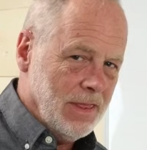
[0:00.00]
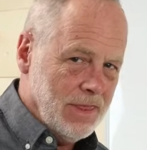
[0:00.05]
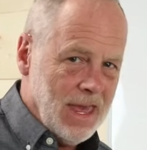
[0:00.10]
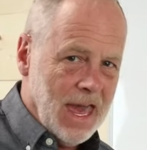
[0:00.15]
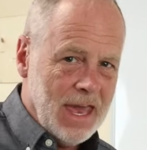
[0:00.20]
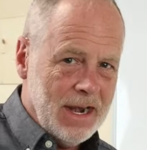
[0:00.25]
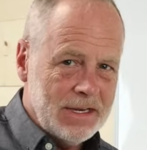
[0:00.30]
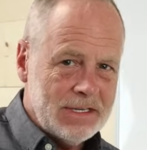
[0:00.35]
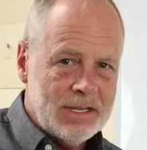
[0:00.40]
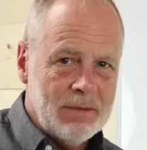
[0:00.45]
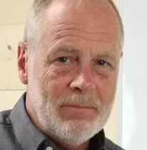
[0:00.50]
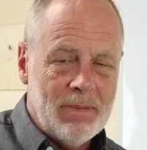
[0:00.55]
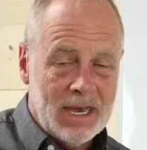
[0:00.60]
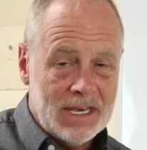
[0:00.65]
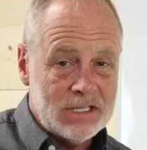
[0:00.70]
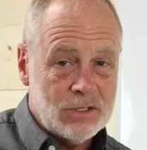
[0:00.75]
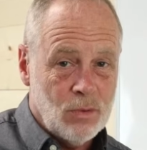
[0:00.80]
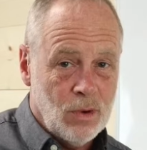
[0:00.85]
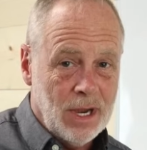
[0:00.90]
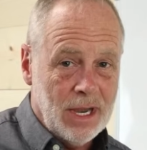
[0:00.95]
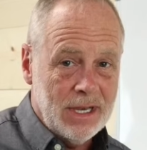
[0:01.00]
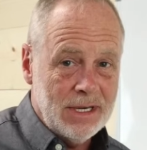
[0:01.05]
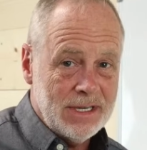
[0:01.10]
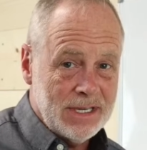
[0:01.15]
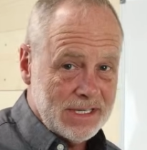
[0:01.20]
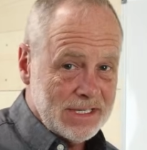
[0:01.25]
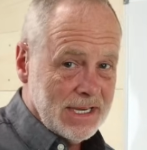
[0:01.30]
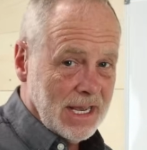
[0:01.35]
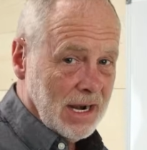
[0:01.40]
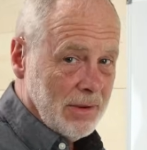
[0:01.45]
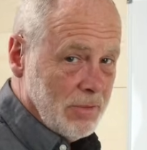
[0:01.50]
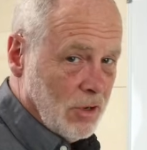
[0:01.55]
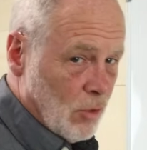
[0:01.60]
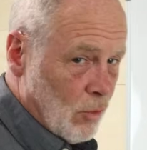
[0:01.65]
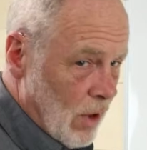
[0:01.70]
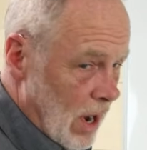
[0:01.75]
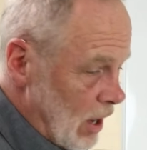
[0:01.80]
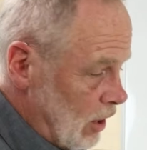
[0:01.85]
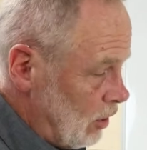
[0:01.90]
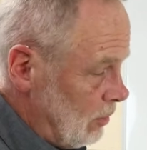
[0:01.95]
And that is the best way to set up
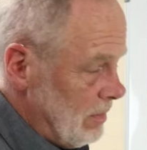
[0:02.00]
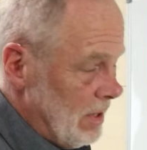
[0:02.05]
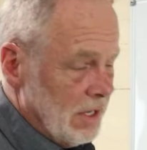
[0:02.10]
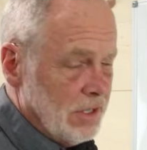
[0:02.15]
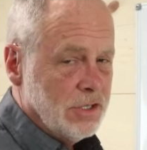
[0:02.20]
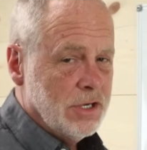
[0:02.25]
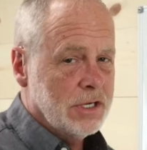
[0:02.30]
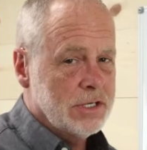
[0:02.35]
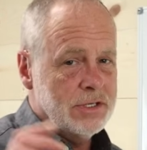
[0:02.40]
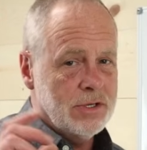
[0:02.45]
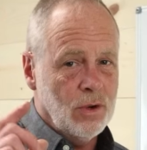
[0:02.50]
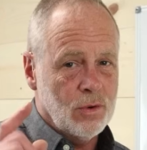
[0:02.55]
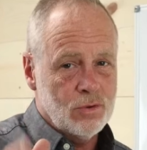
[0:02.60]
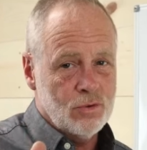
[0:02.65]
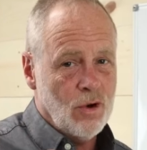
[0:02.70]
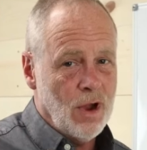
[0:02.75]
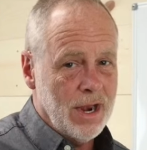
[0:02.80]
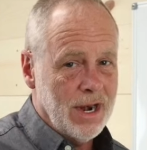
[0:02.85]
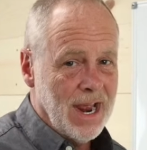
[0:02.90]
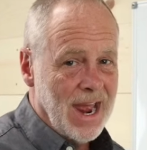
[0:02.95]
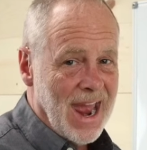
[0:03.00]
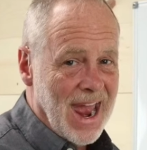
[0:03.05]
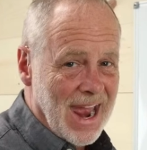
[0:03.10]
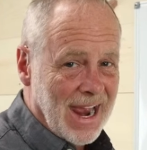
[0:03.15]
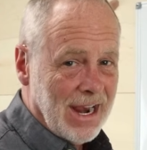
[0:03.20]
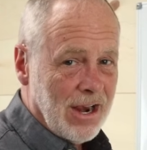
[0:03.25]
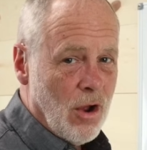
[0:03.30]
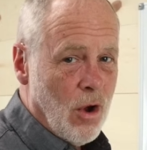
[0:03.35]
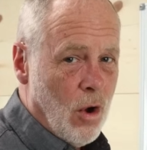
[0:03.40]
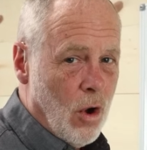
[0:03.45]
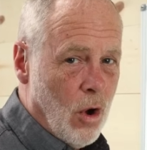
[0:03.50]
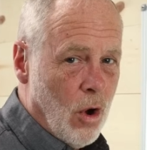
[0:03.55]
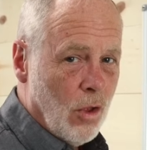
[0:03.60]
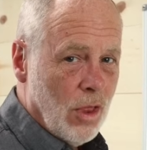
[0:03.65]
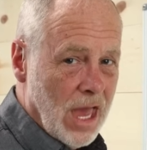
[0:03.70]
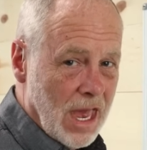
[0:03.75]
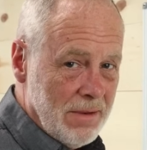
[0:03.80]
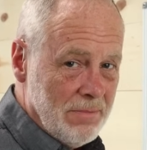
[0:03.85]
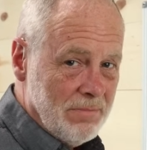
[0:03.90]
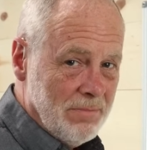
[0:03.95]
your router bit. Just don't try to hang
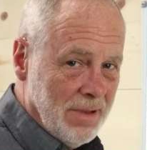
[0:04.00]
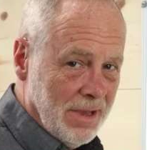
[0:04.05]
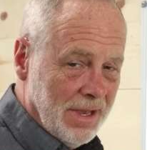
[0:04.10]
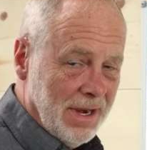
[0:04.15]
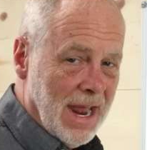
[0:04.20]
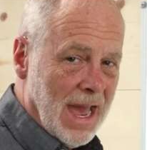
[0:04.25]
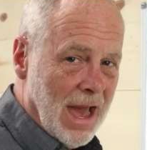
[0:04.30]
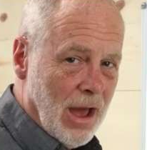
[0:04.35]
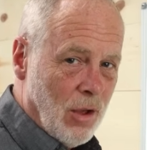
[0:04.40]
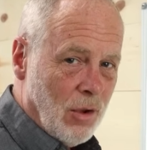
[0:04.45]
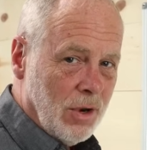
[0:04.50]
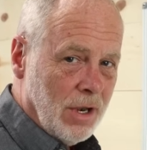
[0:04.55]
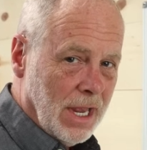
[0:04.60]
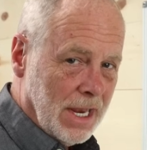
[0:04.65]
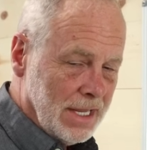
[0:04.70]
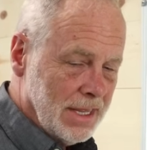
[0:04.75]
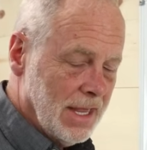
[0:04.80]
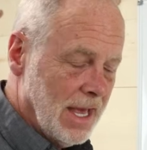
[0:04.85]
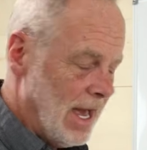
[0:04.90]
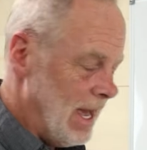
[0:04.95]
all that bit out like